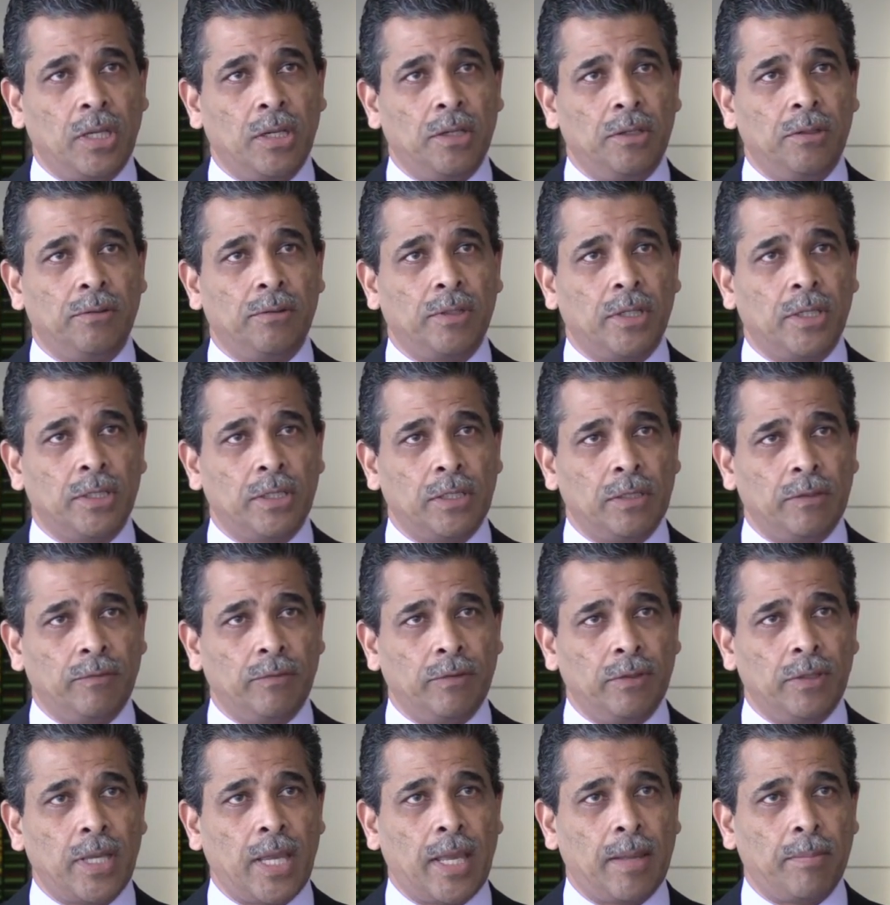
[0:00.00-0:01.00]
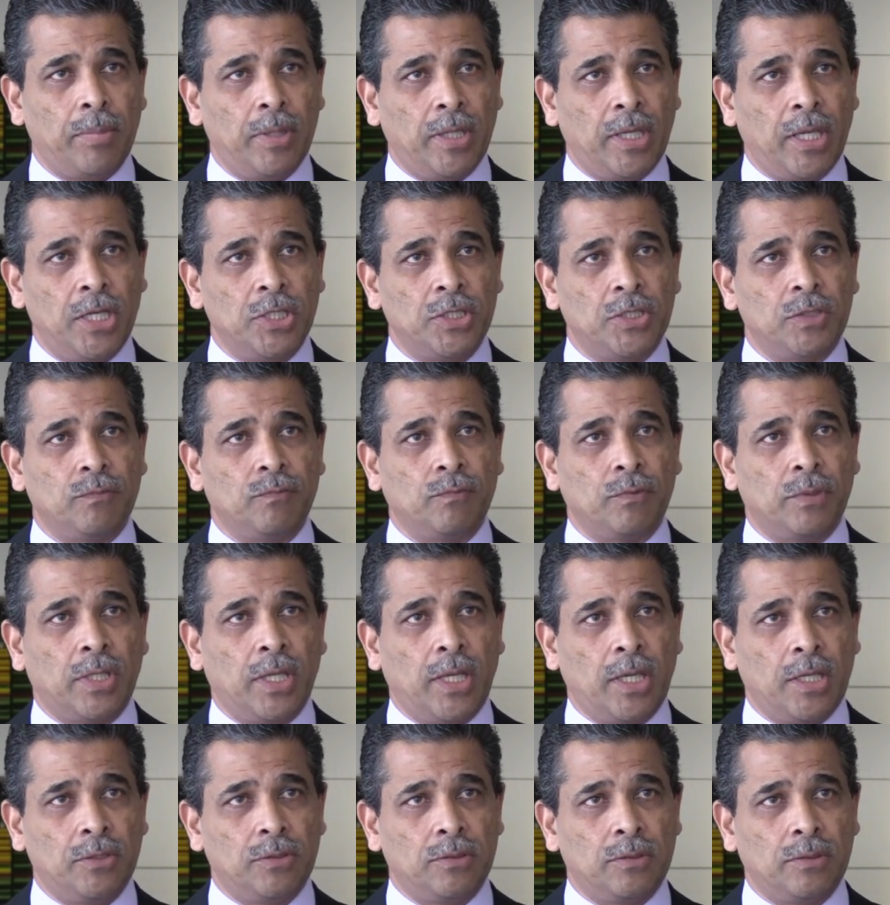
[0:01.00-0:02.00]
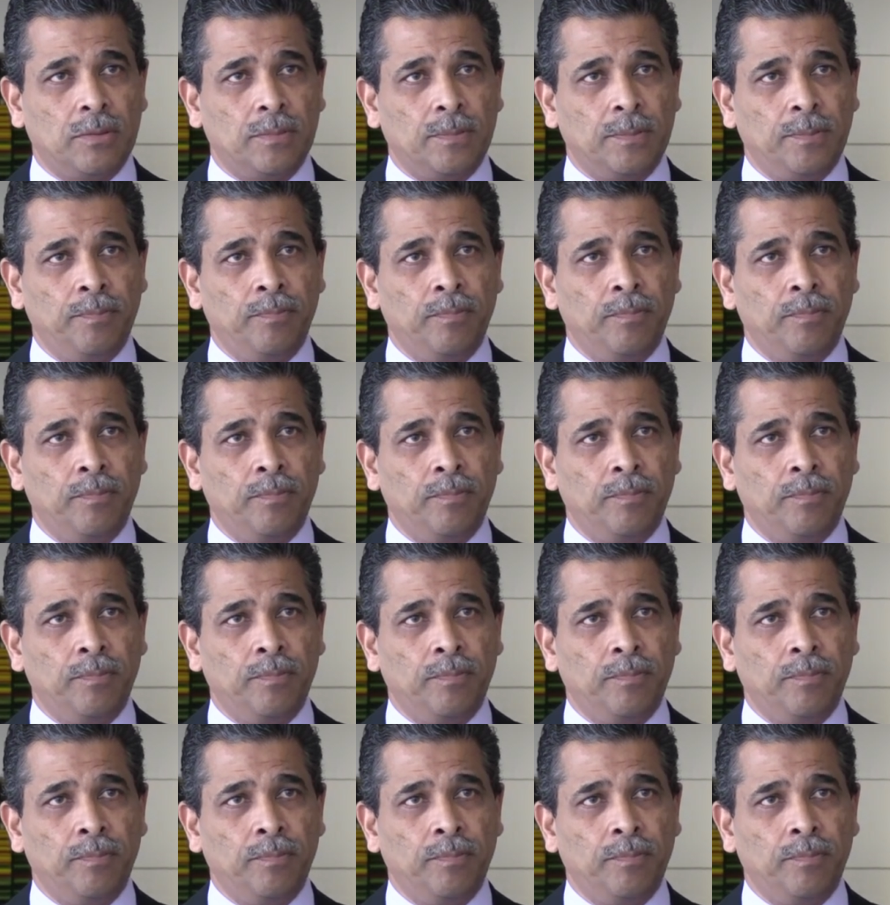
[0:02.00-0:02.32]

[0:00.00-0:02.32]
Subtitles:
and Drug Delivery Applications for Cancer.